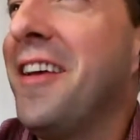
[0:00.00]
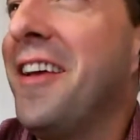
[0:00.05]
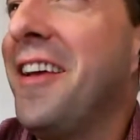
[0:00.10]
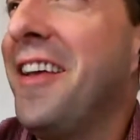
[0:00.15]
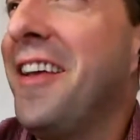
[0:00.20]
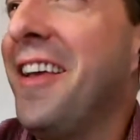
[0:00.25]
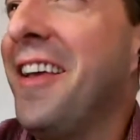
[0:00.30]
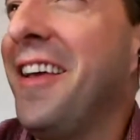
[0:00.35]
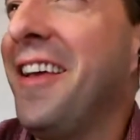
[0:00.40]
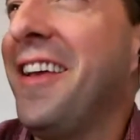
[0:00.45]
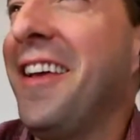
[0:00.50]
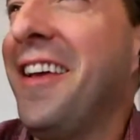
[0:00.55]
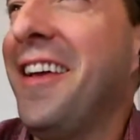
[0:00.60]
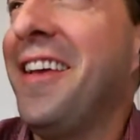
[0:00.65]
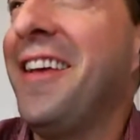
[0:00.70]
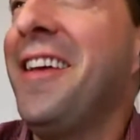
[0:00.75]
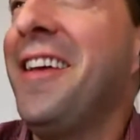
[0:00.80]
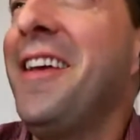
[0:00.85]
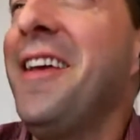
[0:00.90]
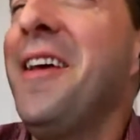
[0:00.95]

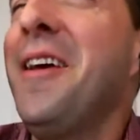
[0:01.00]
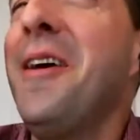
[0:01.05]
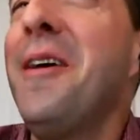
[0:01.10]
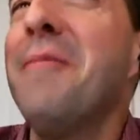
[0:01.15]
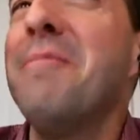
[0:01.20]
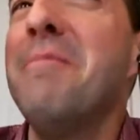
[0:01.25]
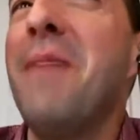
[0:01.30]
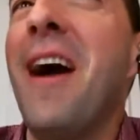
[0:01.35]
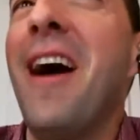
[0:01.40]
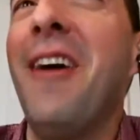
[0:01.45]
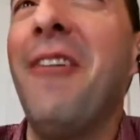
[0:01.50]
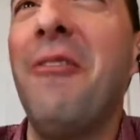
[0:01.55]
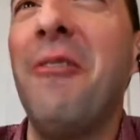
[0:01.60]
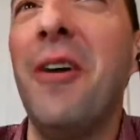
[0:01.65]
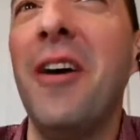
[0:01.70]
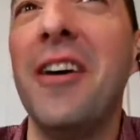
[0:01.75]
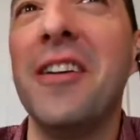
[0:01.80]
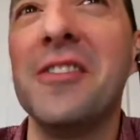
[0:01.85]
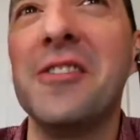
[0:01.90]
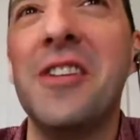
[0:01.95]
Matt
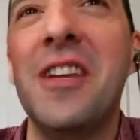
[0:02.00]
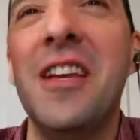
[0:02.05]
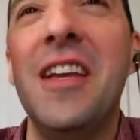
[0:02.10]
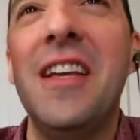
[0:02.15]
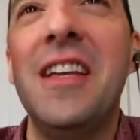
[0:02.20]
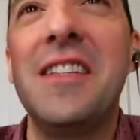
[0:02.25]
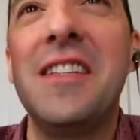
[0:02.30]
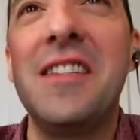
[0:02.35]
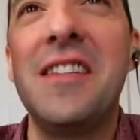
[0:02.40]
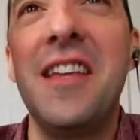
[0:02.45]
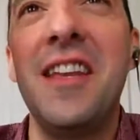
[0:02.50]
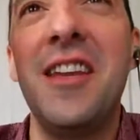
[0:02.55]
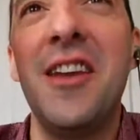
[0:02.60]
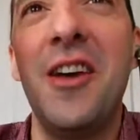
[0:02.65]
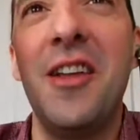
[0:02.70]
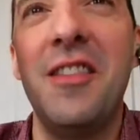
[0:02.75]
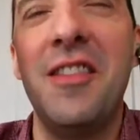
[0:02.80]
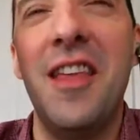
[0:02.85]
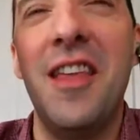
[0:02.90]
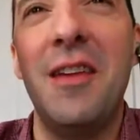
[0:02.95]
Walsh sitting
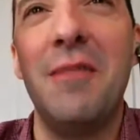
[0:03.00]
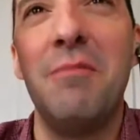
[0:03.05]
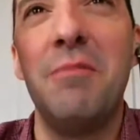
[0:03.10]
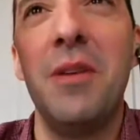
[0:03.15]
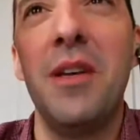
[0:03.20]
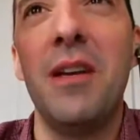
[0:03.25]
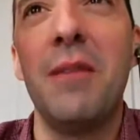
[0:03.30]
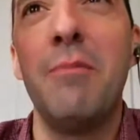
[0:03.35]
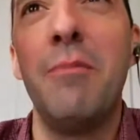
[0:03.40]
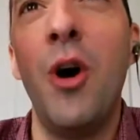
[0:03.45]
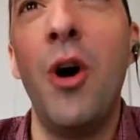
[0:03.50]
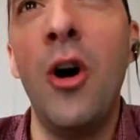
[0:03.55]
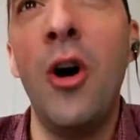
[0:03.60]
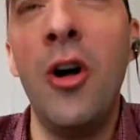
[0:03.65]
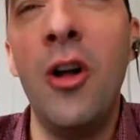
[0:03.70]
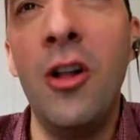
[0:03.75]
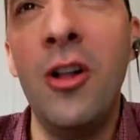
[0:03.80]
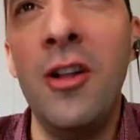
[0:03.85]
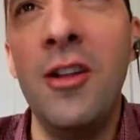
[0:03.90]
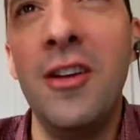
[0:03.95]
on that big
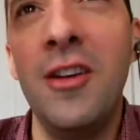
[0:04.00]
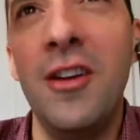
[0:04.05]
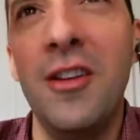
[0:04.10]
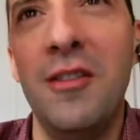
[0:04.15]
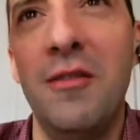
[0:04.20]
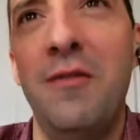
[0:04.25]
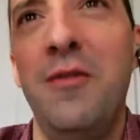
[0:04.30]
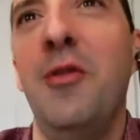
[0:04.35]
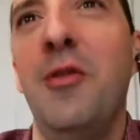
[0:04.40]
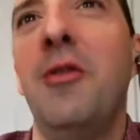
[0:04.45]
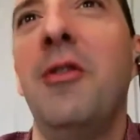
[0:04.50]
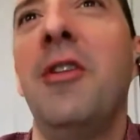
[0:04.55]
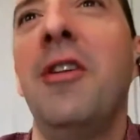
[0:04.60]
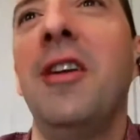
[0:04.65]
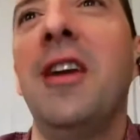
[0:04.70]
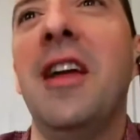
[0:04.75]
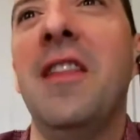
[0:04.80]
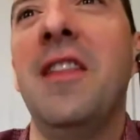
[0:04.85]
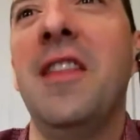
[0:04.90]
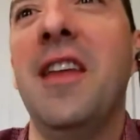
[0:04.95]
ball on the
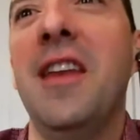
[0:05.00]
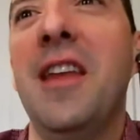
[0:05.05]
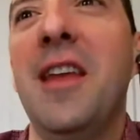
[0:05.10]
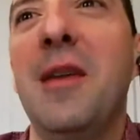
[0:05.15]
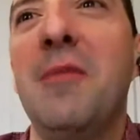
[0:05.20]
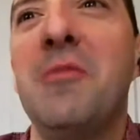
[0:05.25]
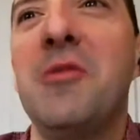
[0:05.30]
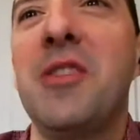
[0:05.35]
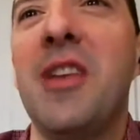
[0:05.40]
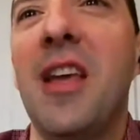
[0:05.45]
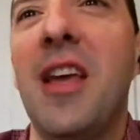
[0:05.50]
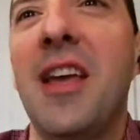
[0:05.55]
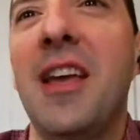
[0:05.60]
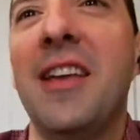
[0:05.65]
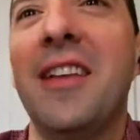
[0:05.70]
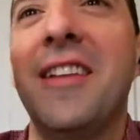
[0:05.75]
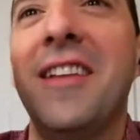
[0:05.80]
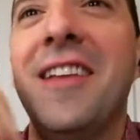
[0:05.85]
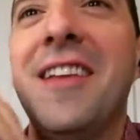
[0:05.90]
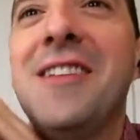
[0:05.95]
floor, and then him
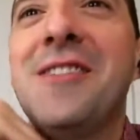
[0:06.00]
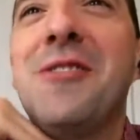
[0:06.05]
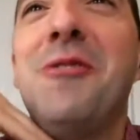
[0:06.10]
saying he's